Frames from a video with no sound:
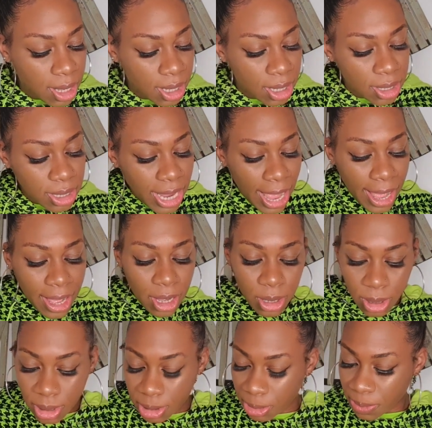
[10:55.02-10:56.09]
Now,
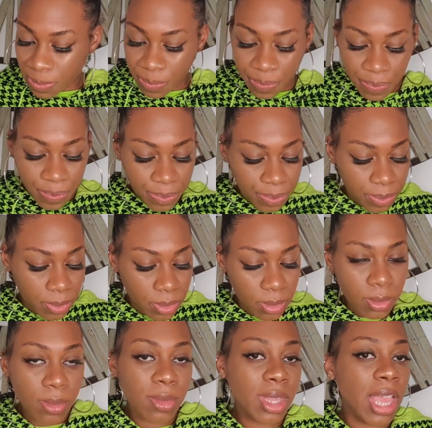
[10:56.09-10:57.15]

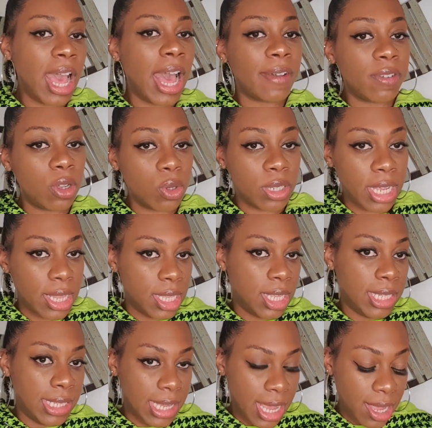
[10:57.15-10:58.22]
I haven't looked at
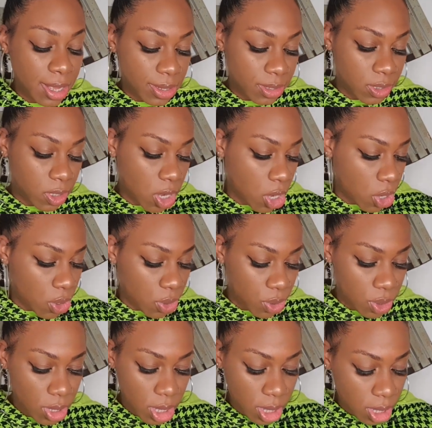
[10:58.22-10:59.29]
these yet, so
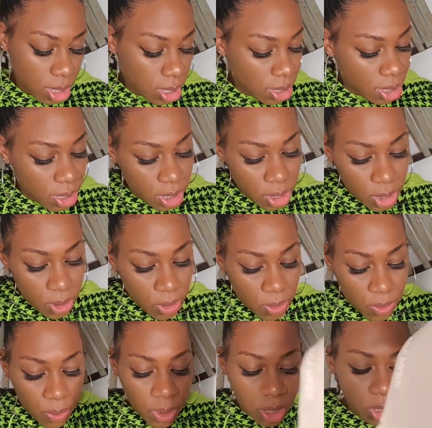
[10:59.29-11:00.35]

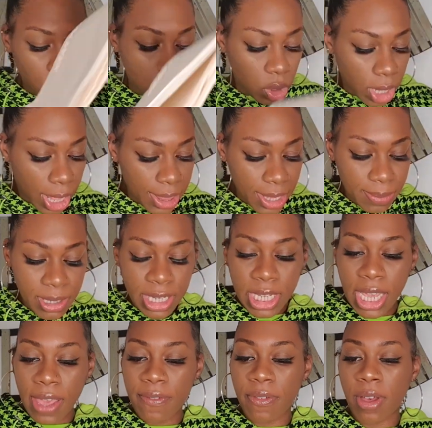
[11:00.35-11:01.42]
we're gonna look at them
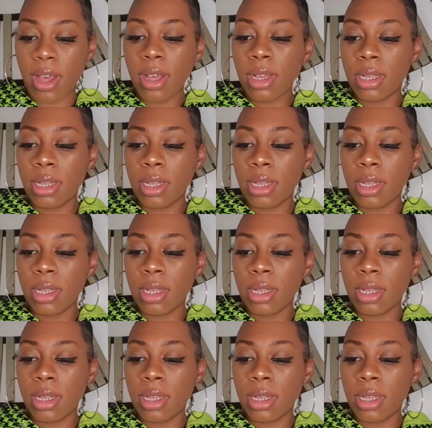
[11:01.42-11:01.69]
together.